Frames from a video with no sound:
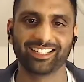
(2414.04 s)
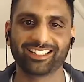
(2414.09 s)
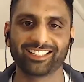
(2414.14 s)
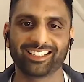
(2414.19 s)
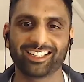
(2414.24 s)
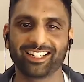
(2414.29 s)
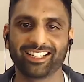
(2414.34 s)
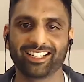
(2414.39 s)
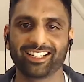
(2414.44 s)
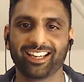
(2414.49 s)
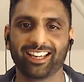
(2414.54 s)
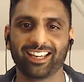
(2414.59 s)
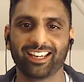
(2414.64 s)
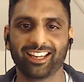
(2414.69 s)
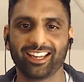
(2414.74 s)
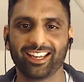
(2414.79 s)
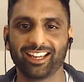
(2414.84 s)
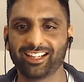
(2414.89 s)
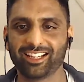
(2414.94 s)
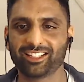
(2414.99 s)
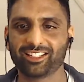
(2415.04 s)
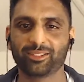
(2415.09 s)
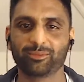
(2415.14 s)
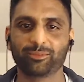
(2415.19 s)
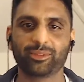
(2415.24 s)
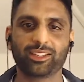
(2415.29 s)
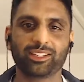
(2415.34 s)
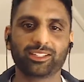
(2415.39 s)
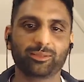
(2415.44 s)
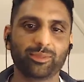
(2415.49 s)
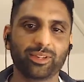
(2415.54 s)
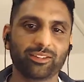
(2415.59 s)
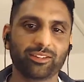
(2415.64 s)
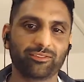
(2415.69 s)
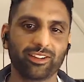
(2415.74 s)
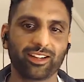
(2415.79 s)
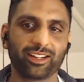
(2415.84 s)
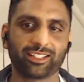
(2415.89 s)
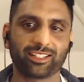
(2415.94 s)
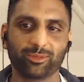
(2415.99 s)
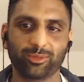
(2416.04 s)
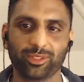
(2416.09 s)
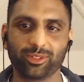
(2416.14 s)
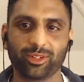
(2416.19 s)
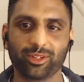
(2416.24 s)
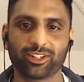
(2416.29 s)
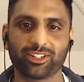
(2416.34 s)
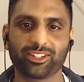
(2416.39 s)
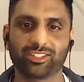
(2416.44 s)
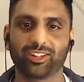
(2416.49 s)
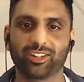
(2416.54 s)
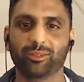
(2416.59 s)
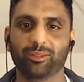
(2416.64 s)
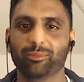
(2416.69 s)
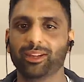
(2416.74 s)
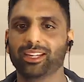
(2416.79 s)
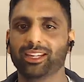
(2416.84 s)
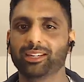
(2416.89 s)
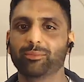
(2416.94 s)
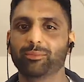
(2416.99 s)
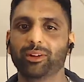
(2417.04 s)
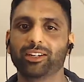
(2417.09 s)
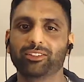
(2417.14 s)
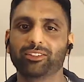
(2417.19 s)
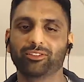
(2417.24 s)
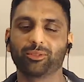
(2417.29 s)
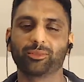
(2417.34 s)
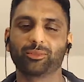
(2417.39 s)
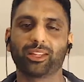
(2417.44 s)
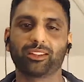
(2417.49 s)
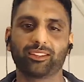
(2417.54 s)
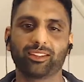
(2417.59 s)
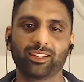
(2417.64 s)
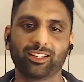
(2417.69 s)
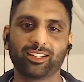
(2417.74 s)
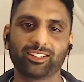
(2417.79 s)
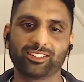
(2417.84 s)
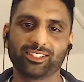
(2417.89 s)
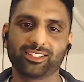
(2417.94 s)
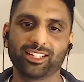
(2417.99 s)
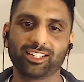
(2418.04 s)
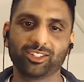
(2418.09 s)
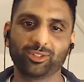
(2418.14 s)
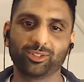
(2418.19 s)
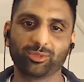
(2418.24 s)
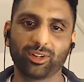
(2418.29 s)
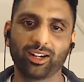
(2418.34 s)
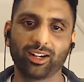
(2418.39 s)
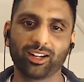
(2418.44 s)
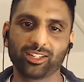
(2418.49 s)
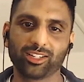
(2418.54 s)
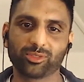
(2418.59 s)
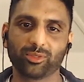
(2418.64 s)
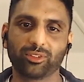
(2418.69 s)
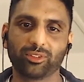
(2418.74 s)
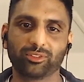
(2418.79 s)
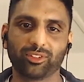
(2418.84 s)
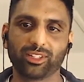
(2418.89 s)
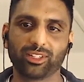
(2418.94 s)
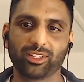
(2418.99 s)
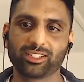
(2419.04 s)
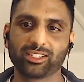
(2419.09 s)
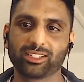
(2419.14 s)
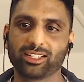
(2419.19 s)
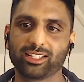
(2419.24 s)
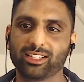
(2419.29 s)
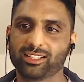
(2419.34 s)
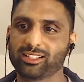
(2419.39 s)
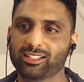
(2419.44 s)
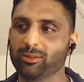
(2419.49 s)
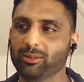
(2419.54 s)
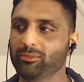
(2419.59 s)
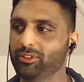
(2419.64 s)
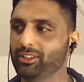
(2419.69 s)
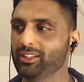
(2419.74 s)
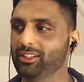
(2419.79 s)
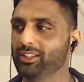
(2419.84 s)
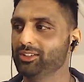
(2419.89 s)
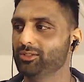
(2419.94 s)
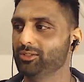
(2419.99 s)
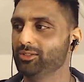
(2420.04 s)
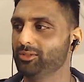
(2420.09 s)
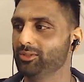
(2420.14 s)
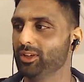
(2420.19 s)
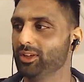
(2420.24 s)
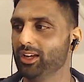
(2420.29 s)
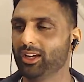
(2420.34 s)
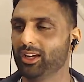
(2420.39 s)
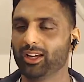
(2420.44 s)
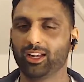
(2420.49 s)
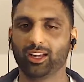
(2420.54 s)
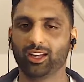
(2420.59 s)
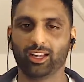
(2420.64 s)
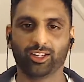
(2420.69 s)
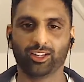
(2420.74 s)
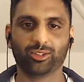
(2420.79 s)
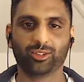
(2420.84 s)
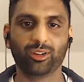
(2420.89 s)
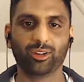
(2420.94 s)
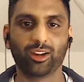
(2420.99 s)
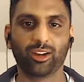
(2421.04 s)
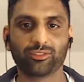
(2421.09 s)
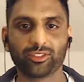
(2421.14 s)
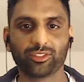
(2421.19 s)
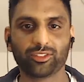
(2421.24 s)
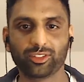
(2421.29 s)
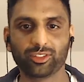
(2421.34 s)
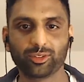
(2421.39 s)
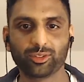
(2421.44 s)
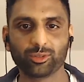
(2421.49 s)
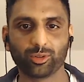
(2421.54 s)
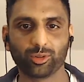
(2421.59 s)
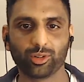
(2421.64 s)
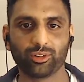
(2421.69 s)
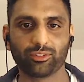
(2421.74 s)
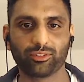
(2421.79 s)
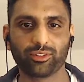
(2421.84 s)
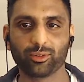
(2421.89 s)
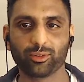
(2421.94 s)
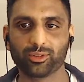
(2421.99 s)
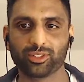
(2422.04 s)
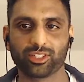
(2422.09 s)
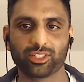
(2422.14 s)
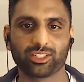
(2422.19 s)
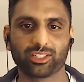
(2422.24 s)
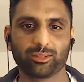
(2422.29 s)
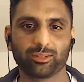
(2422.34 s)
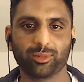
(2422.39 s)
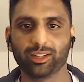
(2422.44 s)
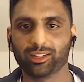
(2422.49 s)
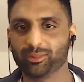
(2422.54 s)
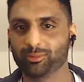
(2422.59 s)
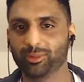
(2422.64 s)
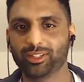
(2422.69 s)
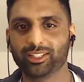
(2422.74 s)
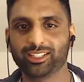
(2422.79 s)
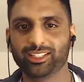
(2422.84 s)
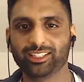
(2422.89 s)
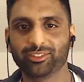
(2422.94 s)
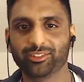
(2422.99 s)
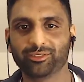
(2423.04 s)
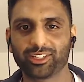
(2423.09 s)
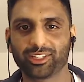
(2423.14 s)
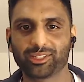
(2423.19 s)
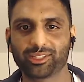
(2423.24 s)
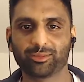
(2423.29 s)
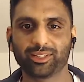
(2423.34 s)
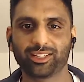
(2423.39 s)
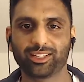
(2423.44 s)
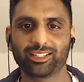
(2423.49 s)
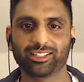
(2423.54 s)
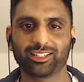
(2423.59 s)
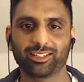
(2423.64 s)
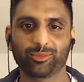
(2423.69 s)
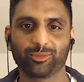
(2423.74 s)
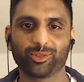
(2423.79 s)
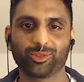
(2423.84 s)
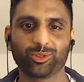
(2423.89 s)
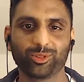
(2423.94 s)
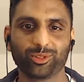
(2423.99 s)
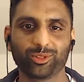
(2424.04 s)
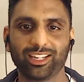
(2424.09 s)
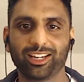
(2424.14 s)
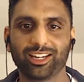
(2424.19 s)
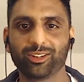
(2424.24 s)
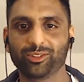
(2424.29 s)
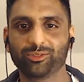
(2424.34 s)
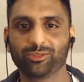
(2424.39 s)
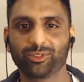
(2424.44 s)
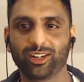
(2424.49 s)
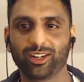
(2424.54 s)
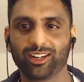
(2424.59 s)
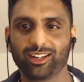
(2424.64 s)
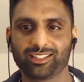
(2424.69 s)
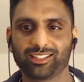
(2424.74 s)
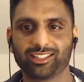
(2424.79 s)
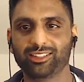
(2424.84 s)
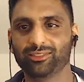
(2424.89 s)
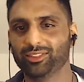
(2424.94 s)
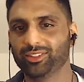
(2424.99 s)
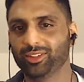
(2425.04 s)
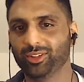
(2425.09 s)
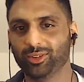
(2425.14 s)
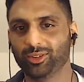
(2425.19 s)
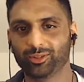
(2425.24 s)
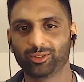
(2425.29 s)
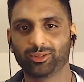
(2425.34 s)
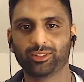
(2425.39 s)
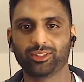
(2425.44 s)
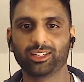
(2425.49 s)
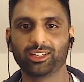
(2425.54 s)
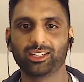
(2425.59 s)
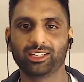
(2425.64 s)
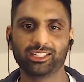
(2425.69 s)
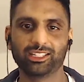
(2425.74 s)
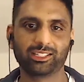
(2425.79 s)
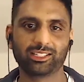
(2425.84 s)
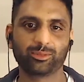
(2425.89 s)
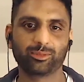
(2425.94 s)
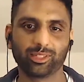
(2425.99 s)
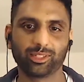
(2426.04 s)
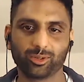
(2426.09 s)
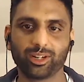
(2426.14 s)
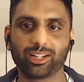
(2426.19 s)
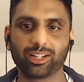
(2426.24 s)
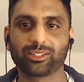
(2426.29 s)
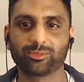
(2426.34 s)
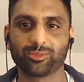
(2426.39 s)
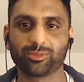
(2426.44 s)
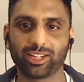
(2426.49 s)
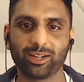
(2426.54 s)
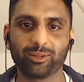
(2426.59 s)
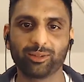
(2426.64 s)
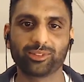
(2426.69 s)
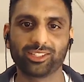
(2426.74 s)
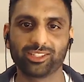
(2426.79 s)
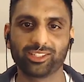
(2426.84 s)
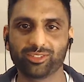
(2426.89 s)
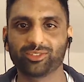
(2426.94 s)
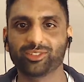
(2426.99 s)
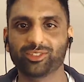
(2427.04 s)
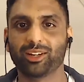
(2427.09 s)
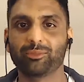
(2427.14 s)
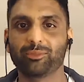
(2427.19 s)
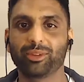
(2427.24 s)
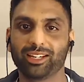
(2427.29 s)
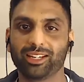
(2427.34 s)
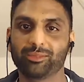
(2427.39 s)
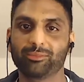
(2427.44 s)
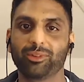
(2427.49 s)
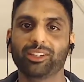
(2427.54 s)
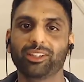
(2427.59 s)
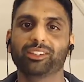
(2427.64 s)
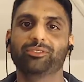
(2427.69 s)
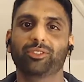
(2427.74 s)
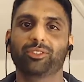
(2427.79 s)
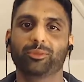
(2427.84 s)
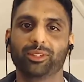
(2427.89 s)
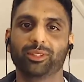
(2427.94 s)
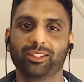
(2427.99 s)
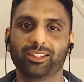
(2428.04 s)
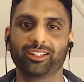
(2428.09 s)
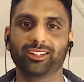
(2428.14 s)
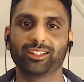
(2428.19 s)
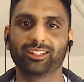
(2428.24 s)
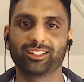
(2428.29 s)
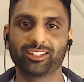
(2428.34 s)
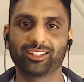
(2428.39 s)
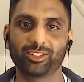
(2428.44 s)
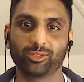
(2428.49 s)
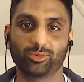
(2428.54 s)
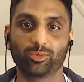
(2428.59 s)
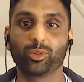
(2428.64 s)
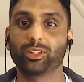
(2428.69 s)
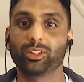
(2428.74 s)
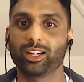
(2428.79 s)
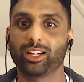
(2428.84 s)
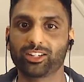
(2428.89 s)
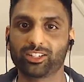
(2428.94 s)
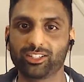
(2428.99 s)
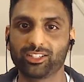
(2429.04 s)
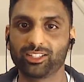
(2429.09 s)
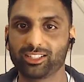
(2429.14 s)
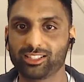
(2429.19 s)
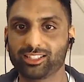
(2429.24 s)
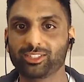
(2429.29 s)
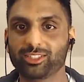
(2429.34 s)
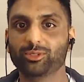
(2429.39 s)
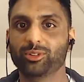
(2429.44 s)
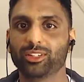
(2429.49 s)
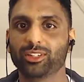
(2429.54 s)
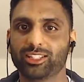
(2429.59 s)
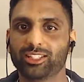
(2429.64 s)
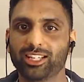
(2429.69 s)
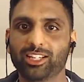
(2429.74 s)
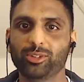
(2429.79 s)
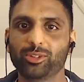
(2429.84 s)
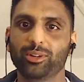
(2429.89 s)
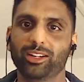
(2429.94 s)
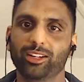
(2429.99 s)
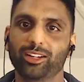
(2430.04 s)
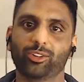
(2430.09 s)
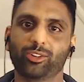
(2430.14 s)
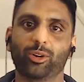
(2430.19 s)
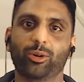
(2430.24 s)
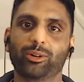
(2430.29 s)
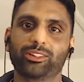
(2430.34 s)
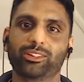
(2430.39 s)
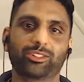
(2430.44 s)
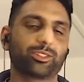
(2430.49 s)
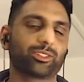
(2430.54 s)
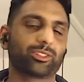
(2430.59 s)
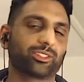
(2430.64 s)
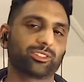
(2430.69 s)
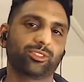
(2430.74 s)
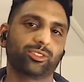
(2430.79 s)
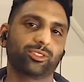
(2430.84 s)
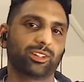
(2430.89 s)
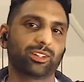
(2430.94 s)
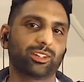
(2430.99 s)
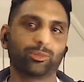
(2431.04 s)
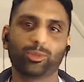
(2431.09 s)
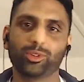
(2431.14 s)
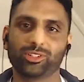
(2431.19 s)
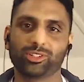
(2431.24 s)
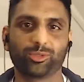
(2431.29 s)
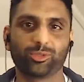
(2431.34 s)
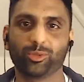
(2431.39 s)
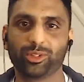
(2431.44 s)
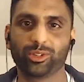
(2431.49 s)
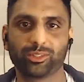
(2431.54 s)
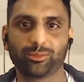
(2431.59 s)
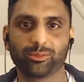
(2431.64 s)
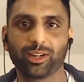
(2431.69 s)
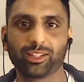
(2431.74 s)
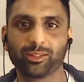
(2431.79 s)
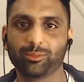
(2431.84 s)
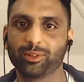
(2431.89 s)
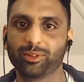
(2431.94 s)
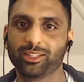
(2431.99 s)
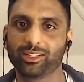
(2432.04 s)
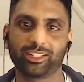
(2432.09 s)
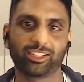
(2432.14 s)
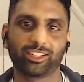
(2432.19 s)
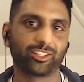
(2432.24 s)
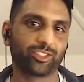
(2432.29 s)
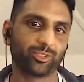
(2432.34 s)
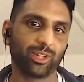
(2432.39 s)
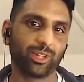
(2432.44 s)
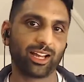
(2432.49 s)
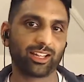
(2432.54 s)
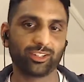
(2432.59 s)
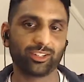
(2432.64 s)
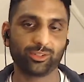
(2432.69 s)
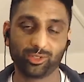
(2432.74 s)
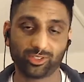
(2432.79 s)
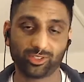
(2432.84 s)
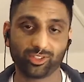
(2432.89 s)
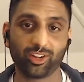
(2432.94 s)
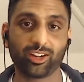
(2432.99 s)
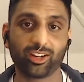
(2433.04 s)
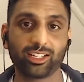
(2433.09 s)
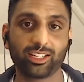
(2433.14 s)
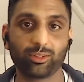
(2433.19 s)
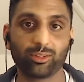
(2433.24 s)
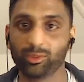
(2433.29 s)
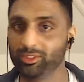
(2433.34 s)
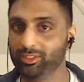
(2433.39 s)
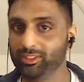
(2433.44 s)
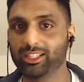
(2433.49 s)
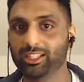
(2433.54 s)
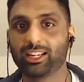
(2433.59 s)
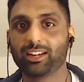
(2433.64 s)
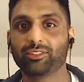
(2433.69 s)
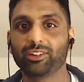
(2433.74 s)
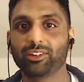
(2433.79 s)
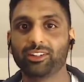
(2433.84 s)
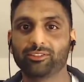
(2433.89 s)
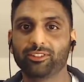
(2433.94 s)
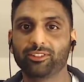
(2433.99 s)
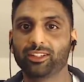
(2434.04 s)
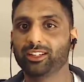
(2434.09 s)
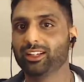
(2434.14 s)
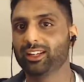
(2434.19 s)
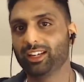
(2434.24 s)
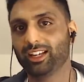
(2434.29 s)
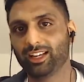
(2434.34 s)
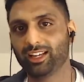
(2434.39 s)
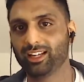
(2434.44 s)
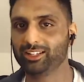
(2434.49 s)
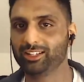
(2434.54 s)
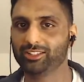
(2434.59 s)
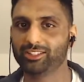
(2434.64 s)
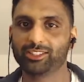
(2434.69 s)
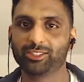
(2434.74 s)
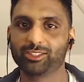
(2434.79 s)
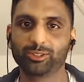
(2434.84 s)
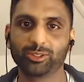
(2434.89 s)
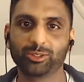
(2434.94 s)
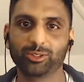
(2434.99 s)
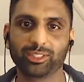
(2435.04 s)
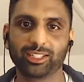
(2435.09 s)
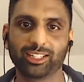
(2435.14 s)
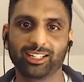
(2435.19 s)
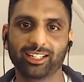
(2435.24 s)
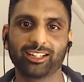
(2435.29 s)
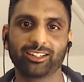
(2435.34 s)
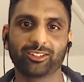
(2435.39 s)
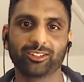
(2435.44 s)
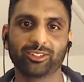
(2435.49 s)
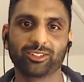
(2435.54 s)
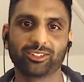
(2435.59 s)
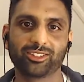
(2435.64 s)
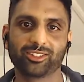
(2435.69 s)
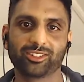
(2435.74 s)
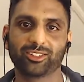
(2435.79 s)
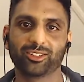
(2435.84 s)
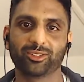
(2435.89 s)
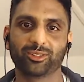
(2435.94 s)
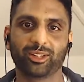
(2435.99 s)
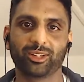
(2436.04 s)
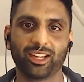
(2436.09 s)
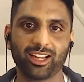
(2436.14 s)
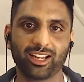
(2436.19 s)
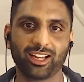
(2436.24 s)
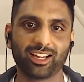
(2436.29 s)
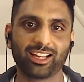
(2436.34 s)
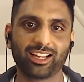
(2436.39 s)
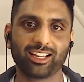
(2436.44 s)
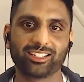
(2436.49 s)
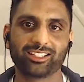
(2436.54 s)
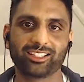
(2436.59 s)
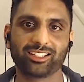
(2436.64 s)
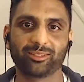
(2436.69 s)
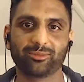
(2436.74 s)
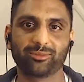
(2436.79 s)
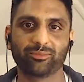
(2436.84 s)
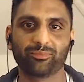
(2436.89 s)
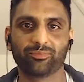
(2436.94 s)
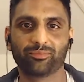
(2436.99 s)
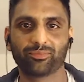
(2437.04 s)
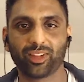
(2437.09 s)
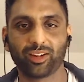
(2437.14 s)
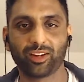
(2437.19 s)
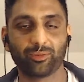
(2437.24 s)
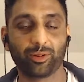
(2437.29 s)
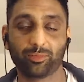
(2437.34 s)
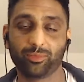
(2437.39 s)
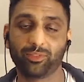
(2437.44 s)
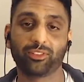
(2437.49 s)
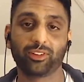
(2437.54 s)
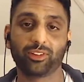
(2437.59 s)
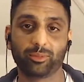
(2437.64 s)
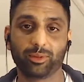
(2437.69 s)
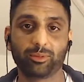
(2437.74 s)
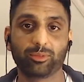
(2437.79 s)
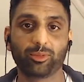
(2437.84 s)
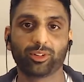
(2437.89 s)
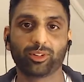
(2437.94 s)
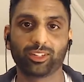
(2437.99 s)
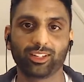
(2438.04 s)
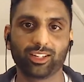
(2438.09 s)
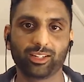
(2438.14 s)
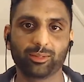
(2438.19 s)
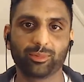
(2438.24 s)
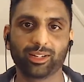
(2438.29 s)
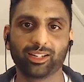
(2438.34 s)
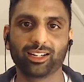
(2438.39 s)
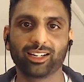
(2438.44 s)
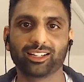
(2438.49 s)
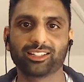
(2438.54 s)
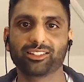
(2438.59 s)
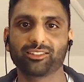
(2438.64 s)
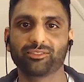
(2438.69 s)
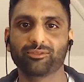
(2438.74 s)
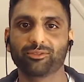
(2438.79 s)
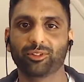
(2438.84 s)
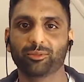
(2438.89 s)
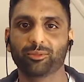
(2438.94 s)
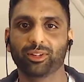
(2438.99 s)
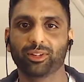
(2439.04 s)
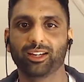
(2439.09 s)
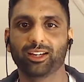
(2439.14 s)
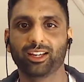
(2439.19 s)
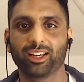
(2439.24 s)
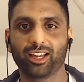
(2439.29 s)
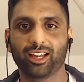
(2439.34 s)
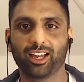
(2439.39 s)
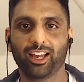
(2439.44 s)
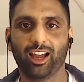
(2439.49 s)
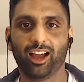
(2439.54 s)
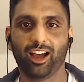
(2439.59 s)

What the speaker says: Yeah, it's a big factor when you actually start making money from that thing, because then you realize whether it's something that you love to do, or if it was just about the money in the first place. And I'm sure now you've realized, even though it's been quite some time since you've started making money from it, that you want to actually still continue it and grow it. So it wasn't always about the money, because you started it when you didn't have anything, and you're still doing it now. So I think people can learn a big lesson from that.